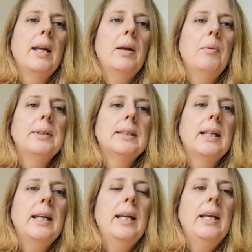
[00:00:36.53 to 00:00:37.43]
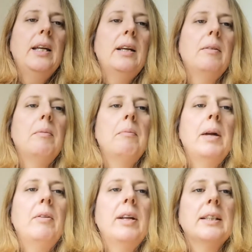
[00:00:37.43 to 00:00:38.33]
It was a
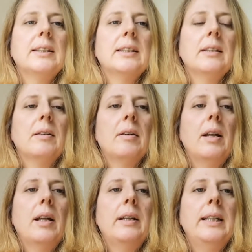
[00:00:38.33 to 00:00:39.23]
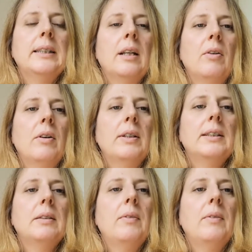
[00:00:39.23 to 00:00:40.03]
Marius knit along,